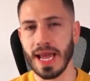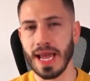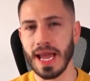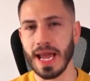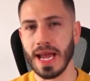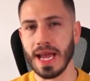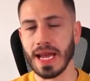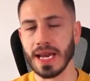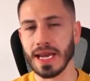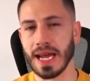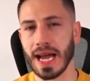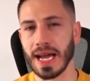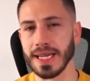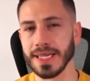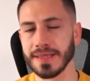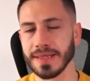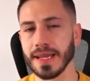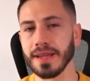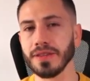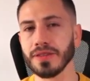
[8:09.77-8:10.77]
and I
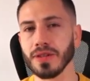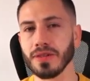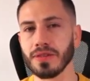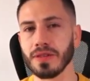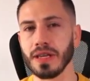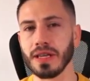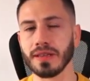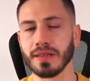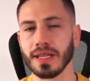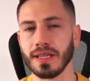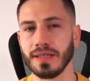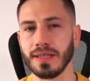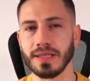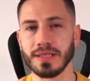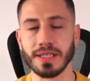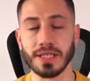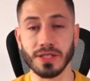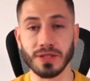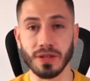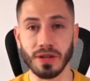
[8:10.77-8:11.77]
tend to think that
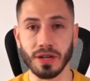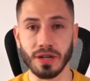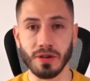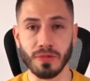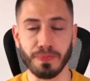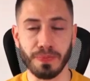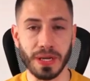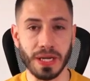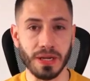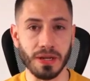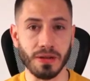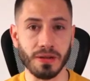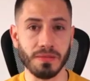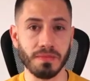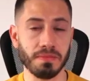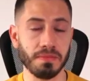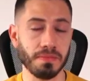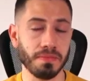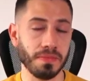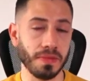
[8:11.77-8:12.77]
this is not an
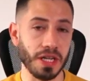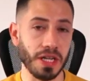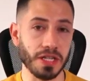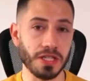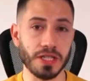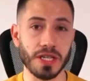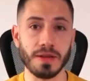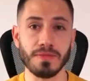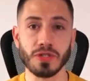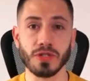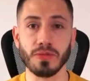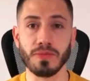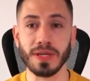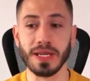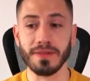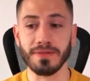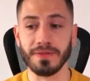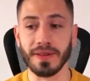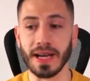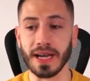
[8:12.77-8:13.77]
opinion, it seems to be
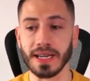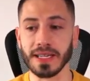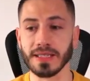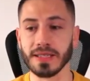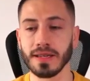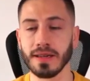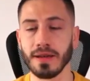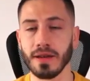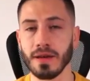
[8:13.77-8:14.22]
a fact.